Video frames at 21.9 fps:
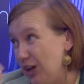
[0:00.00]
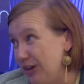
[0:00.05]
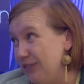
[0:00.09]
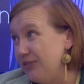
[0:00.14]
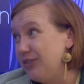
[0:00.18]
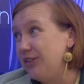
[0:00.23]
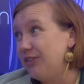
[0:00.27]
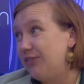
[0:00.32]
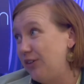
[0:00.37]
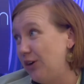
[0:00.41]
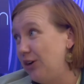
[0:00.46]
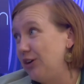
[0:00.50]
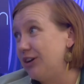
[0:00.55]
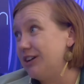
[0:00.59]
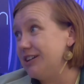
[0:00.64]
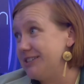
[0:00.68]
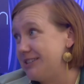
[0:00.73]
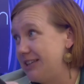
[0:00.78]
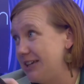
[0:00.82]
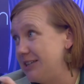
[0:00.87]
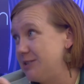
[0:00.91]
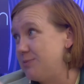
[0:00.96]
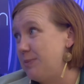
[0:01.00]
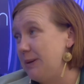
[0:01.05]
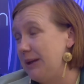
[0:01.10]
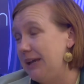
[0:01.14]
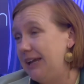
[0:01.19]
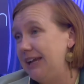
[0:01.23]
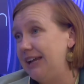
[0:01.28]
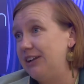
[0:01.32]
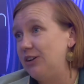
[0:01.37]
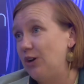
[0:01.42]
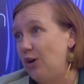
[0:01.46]
of the focus has
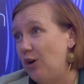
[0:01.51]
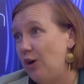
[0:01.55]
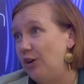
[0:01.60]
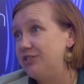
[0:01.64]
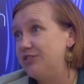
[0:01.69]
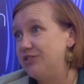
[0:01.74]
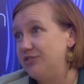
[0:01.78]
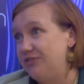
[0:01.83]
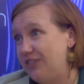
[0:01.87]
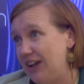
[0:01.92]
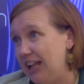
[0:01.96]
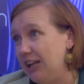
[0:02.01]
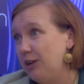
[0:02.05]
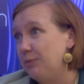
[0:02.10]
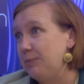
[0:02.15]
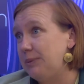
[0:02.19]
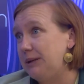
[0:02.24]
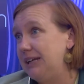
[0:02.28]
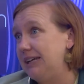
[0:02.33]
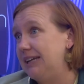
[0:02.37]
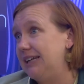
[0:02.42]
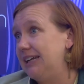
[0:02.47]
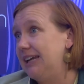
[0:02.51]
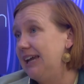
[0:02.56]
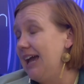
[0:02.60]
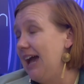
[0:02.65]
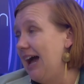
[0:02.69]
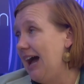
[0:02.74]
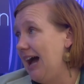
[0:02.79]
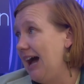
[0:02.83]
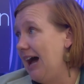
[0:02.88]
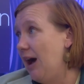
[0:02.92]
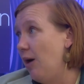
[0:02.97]
been on developing
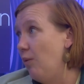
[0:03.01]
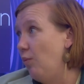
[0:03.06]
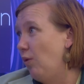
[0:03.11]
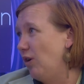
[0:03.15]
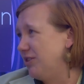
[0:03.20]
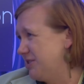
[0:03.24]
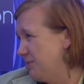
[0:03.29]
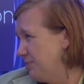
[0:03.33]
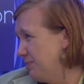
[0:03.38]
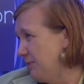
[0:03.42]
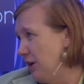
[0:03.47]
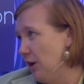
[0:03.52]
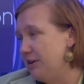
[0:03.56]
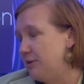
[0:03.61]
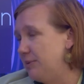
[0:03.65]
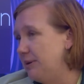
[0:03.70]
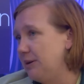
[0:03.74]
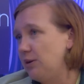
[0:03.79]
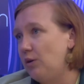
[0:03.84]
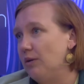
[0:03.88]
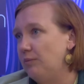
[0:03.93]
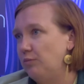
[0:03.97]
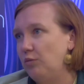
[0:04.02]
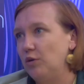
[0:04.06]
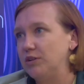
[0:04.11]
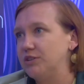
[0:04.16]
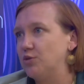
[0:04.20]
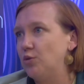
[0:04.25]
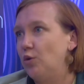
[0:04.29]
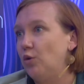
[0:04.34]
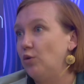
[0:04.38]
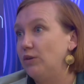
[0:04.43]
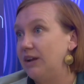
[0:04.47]
what's going to be what's
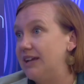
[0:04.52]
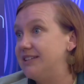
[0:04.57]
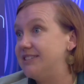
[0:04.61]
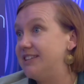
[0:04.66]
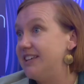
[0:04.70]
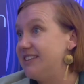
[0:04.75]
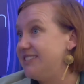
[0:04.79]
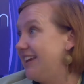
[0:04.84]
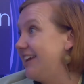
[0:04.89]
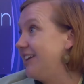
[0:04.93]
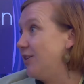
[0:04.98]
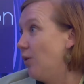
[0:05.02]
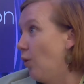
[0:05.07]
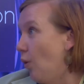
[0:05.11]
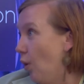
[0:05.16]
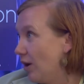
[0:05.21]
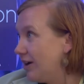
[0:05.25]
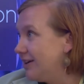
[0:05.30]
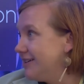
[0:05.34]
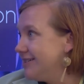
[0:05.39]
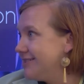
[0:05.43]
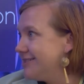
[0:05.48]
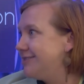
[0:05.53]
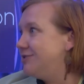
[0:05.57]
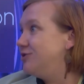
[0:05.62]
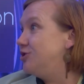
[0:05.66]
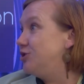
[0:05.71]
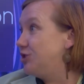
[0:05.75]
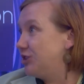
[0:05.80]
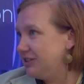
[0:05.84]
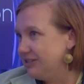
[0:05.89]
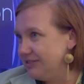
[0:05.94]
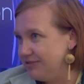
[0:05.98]
called SSN AUKUS,
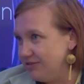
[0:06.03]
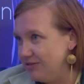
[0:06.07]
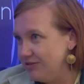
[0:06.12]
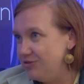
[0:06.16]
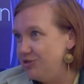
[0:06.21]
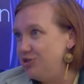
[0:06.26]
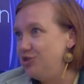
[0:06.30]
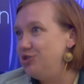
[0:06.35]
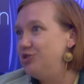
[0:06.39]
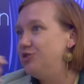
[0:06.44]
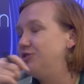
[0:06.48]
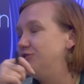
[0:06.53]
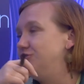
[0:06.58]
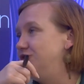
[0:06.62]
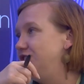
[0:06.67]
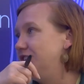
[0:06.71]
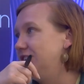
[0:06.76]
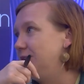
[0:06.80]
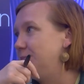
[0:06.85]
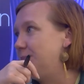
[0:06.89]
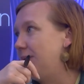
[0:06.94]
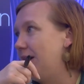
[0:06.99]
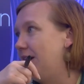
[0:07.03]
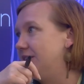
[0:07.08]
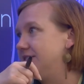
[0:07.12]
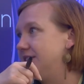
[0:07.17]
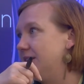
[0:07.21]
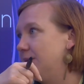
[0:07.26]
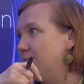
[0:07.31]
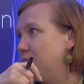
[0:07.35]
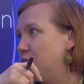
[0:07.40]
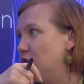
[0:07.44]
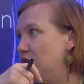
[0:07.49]
nuclear-powered
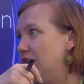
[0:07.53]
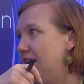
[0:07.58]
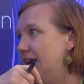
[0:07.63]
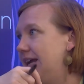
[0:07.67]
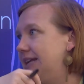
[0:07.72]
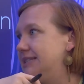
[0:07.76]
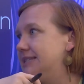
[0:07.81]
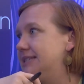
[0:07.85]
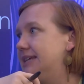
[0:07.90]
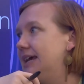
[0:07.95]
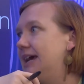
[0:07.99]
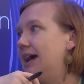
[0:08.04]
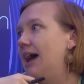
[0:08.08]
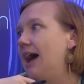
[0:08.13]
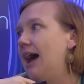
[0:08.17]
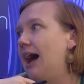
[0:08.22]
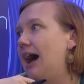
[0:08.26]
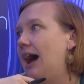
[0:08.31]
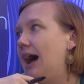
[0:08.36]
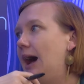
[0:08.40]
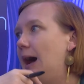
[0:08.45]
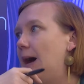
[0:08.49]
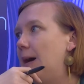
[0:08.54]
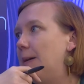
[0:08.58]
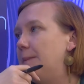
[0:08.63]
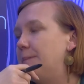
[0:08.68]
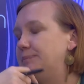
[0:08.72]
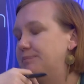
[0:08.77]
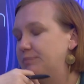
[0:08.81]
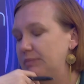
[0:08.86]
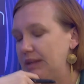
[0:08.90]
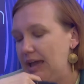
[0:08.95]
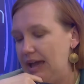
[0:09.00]
submarines.
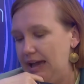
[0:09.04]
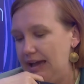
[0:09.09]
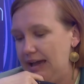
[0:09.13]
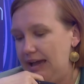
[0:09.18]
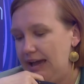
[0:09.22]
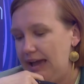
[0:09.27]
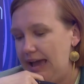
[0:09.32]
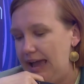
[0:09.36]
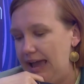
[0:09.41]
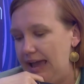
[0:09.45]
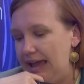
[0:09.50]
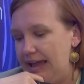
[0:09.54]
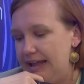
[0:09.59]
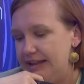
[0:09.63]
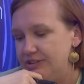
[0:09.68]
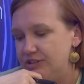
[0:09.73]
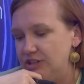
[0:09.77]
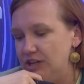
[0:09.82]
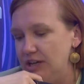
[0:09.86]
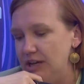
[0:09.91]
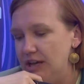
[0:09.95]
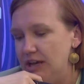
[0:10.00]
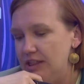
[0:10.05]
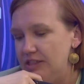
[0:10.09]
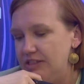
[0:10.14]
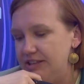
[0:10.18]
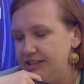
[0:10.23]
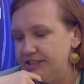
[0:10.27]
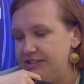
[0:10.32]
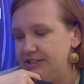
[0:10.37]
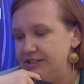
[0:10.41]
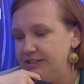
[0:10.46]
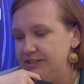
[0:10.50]
And
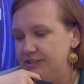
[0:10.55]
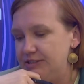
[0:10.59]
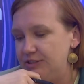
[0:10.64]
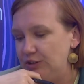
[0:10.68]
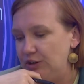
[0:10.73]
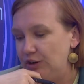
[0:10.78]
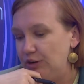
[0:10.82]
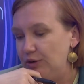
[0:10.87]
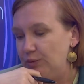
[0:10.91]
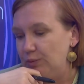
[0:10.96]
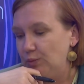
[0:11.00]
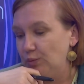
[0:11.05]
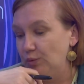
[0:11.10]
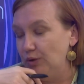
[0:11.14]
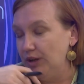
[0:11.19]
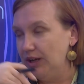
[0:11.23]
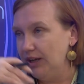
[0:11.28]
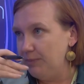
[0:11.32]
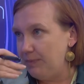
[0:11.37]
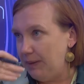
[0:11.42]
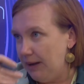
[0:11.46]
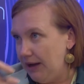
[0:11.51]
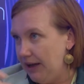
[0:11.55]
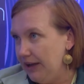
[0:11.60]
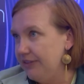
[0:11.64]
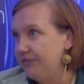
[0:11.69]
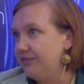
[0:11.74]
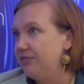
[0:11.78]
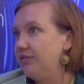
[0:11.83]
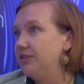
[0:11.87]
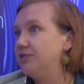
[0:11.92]
this is, you know, really part of